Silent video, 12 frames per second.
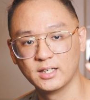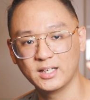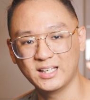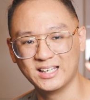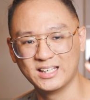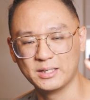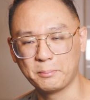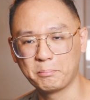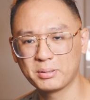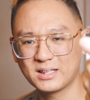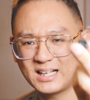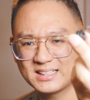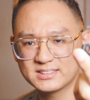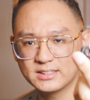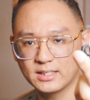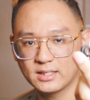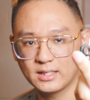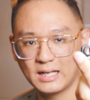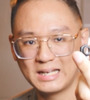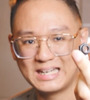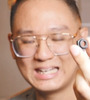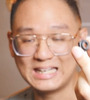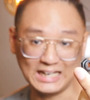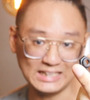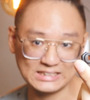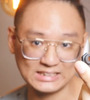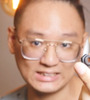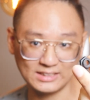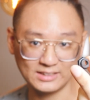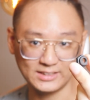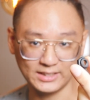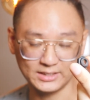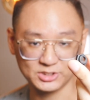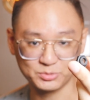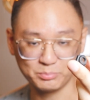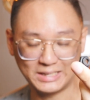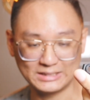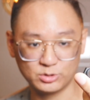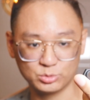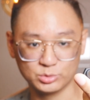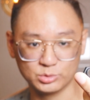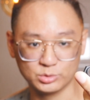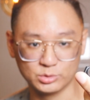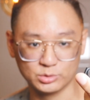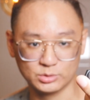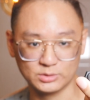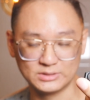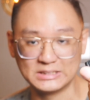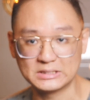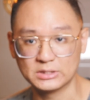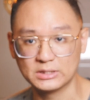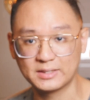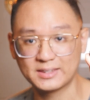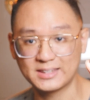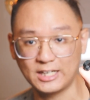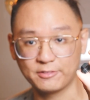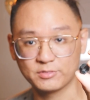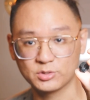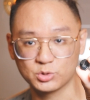a plastic nut that is meant to deter theft.